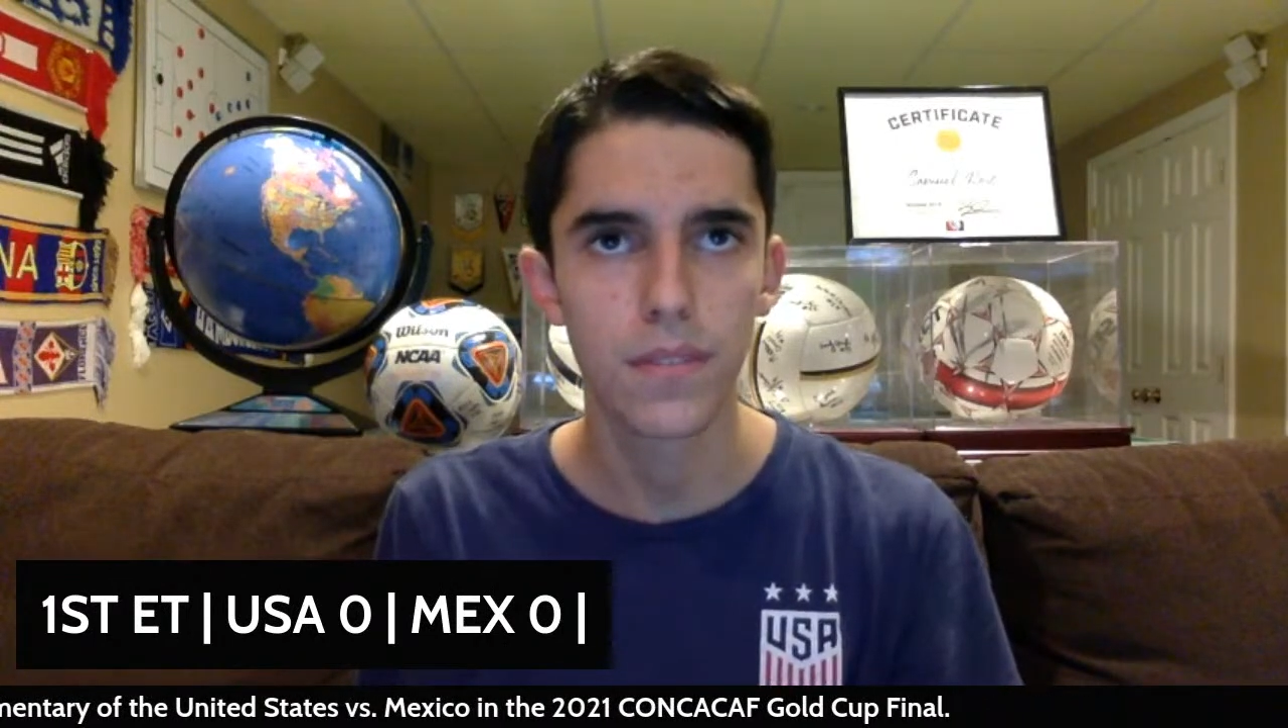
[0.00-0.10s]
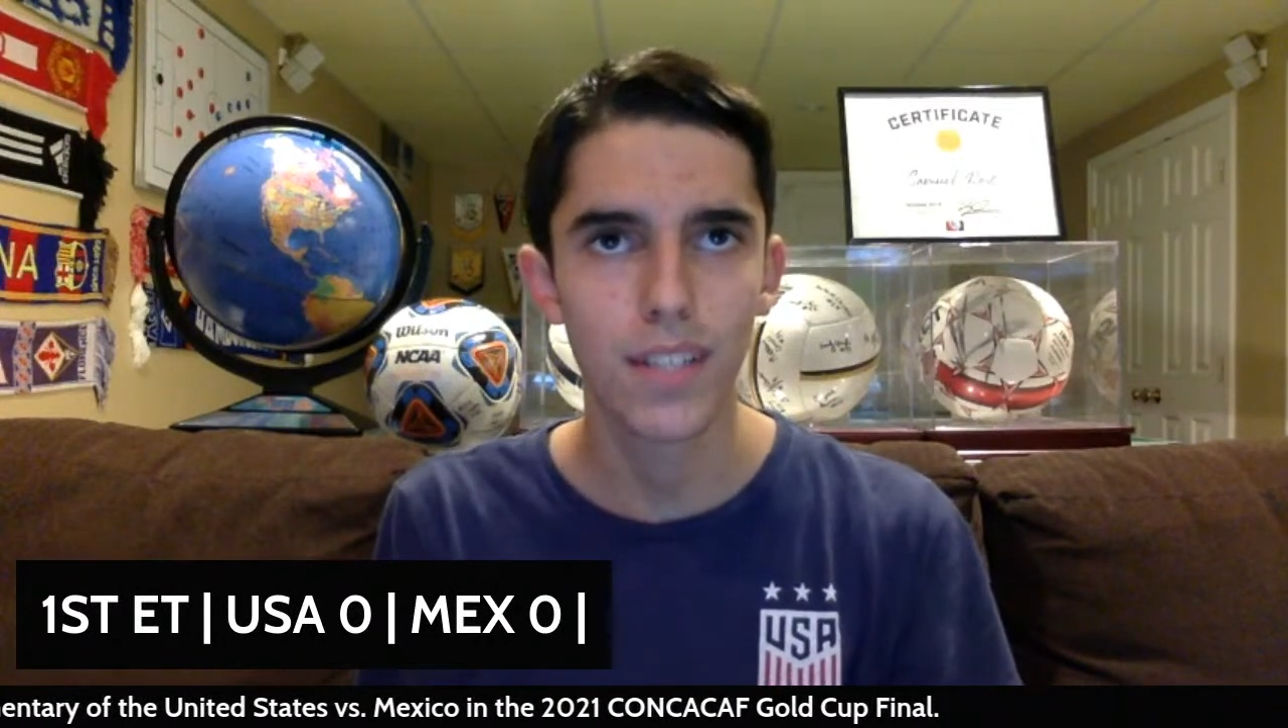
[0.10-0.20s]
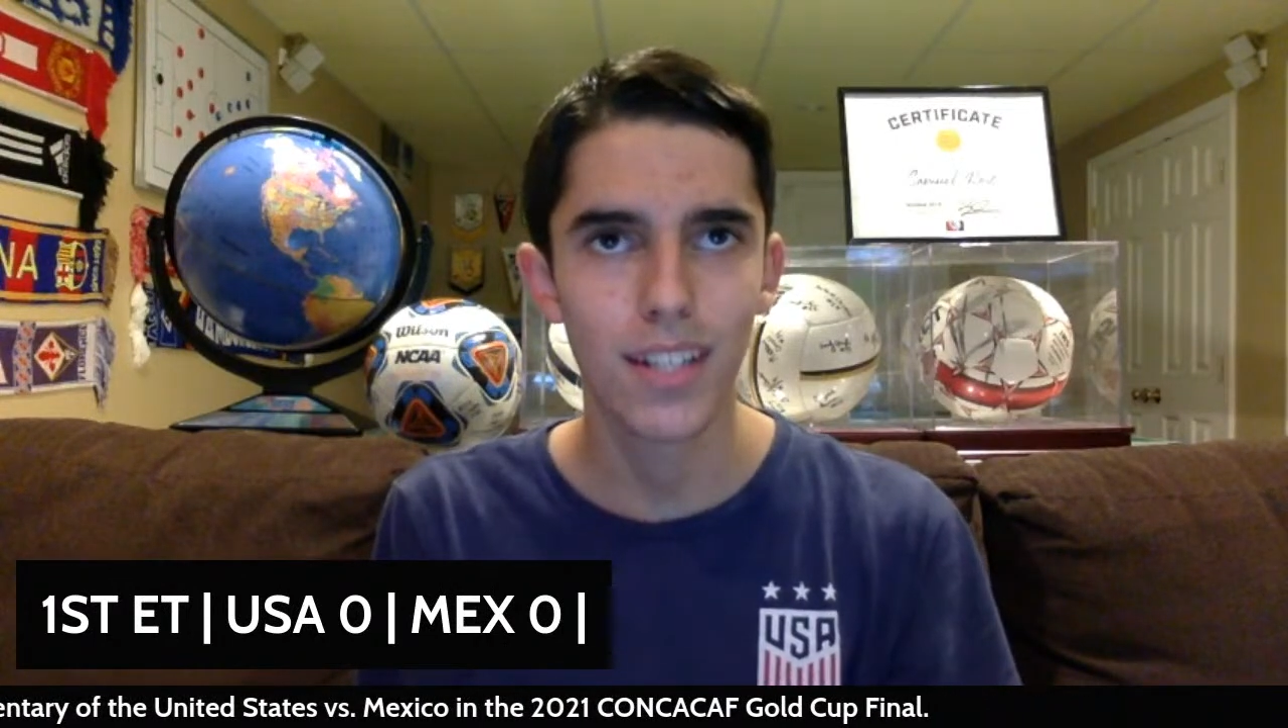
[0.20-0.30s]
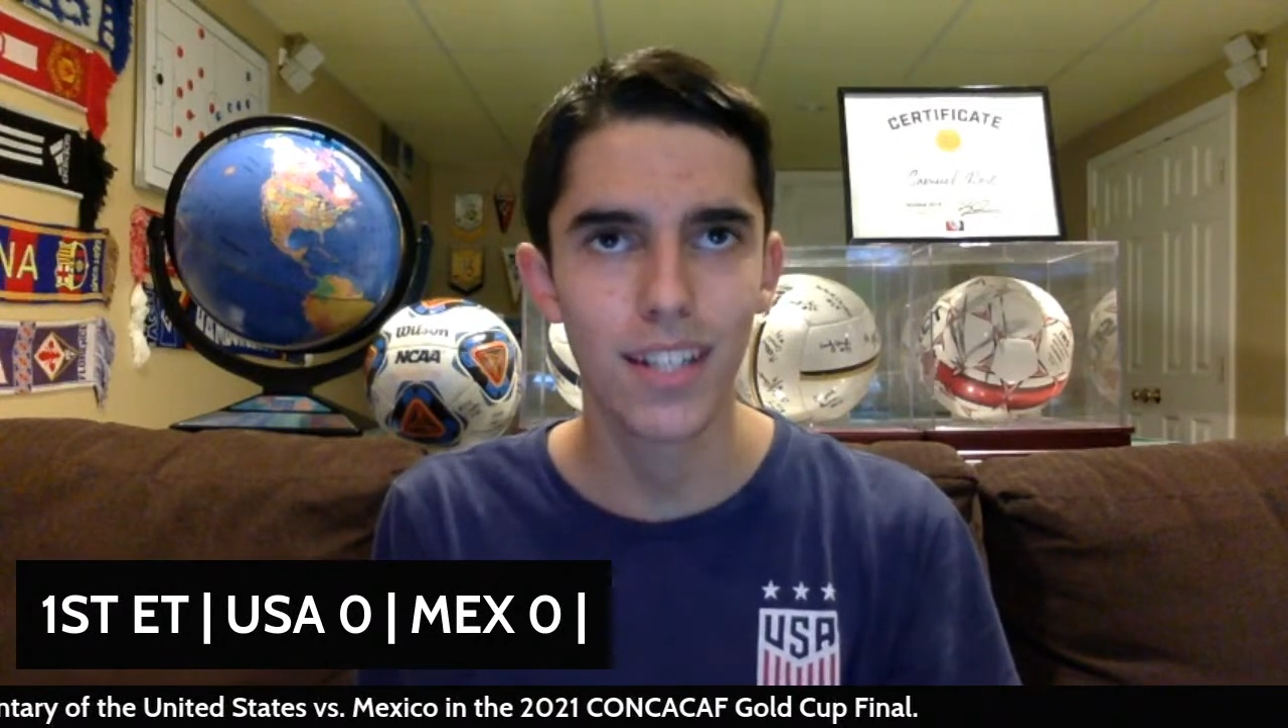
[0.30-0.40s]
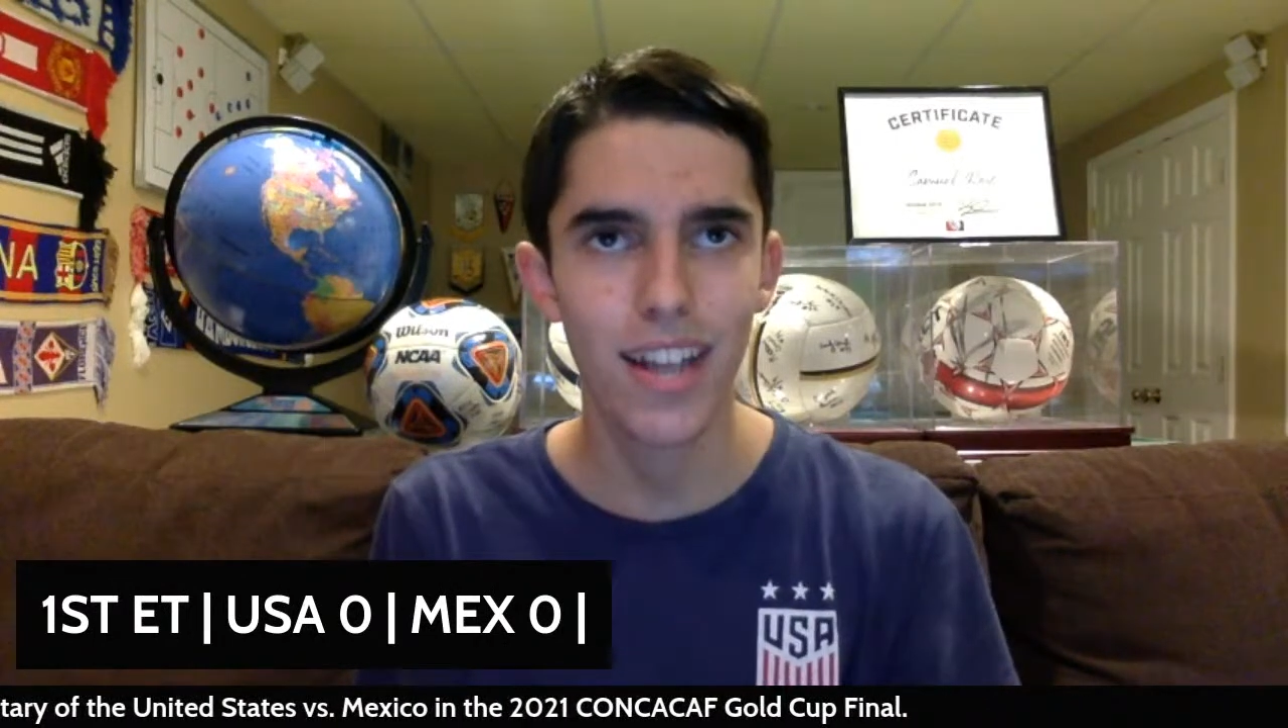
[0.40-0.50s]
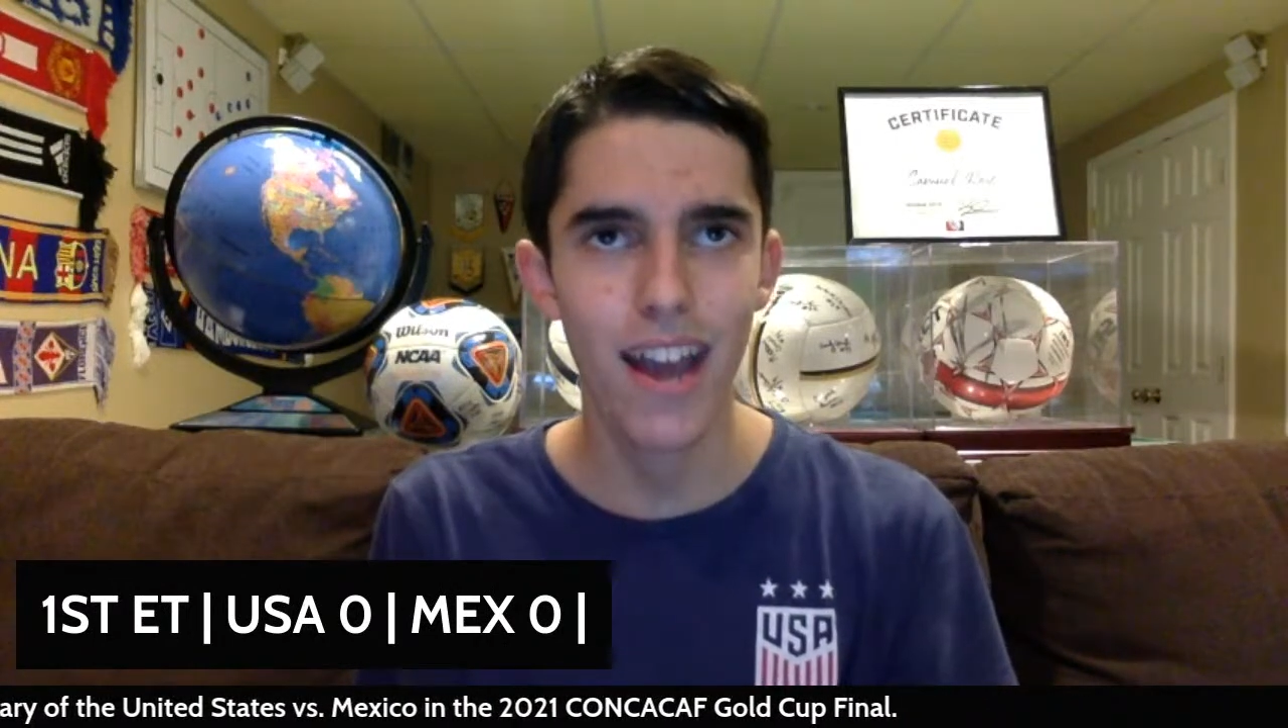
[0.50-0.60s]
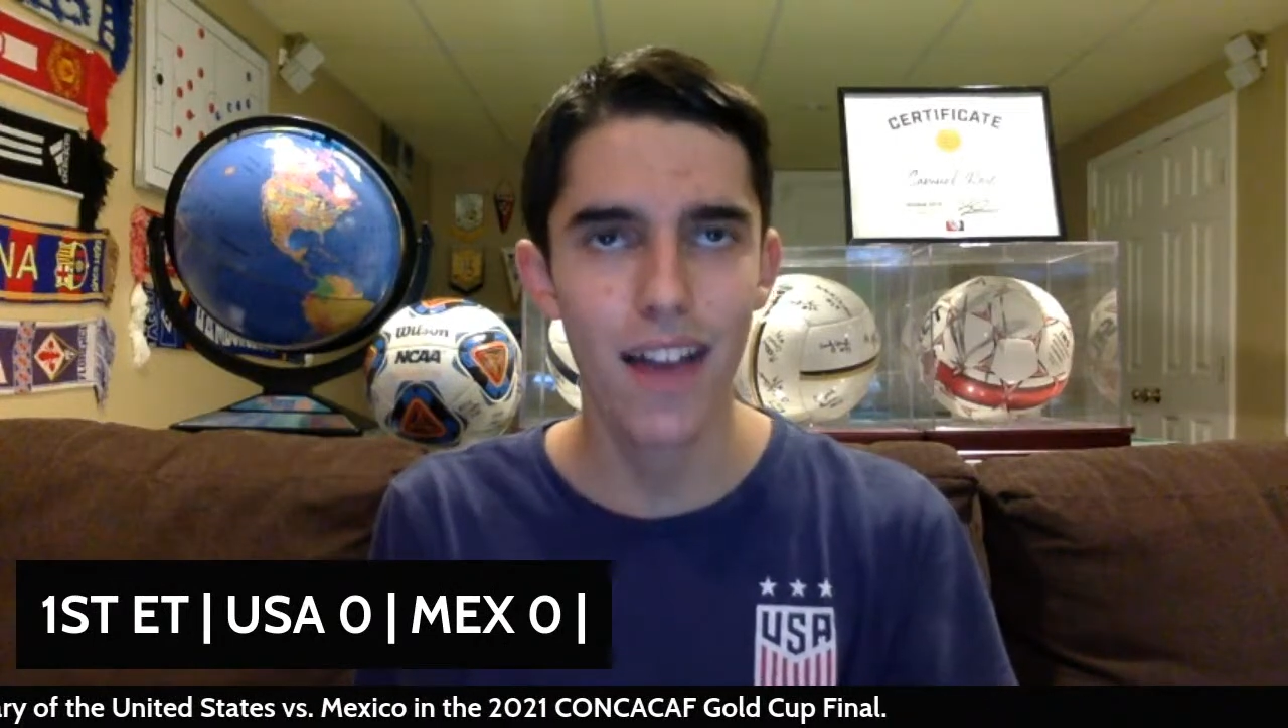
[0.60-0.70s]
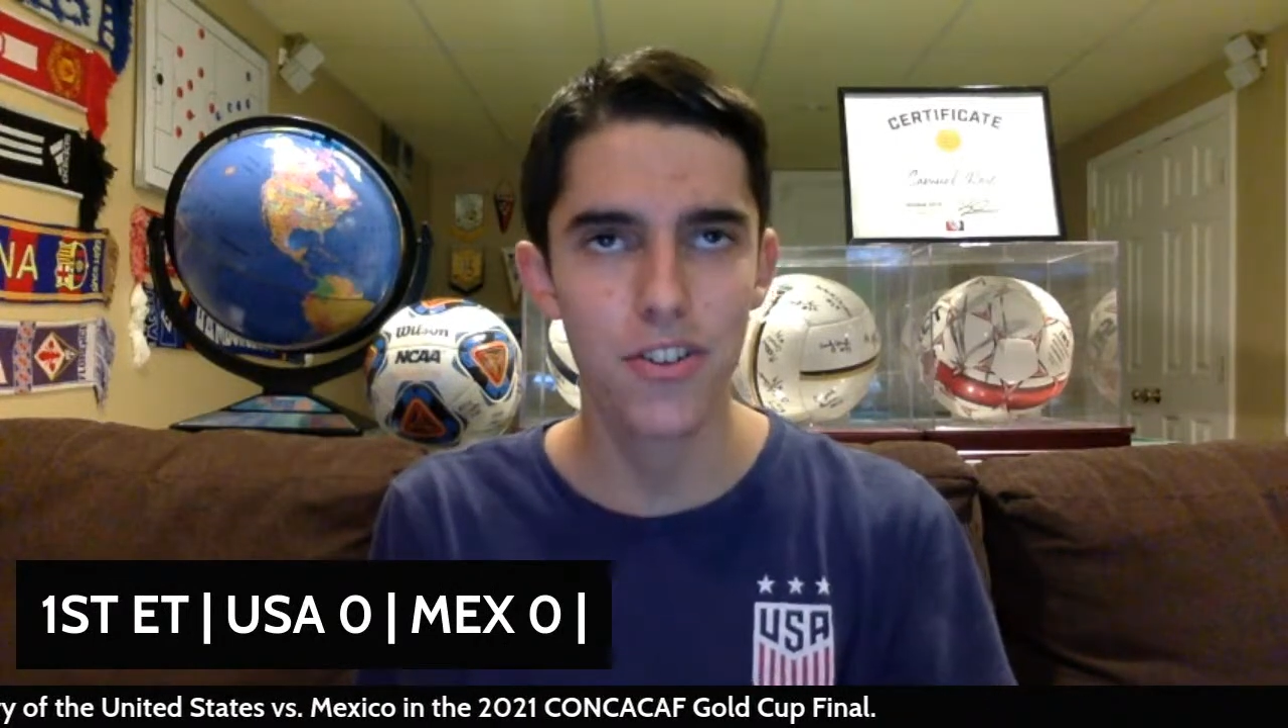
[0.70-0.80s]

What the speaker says: Yeah,